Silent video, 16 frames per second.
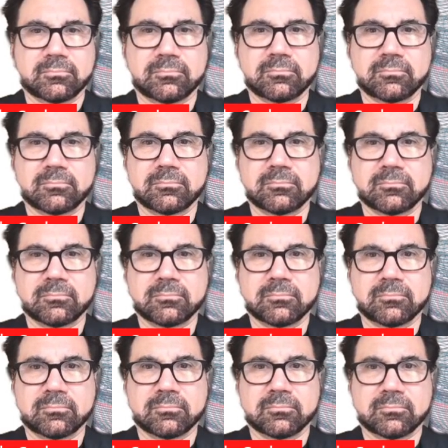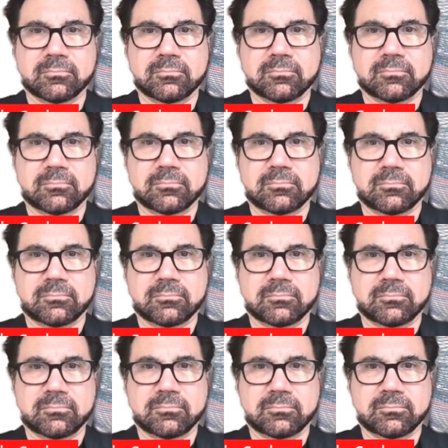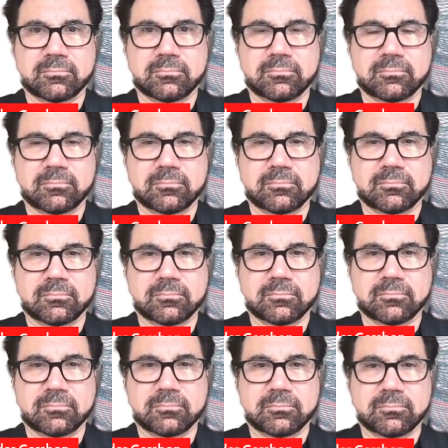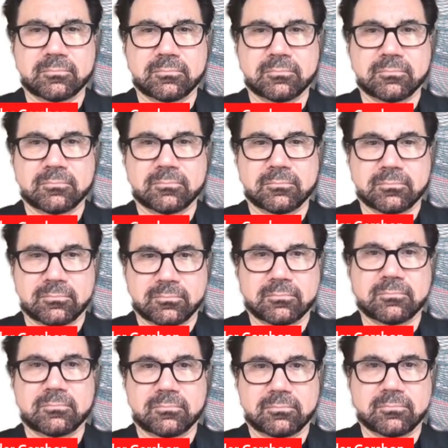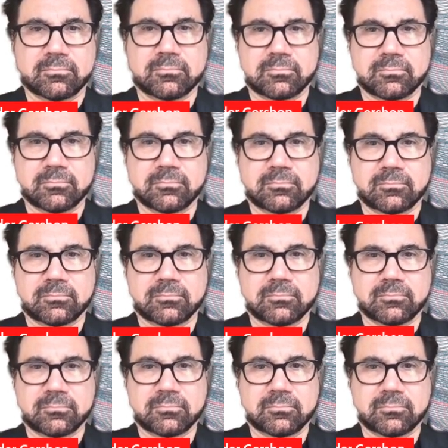(not speaking)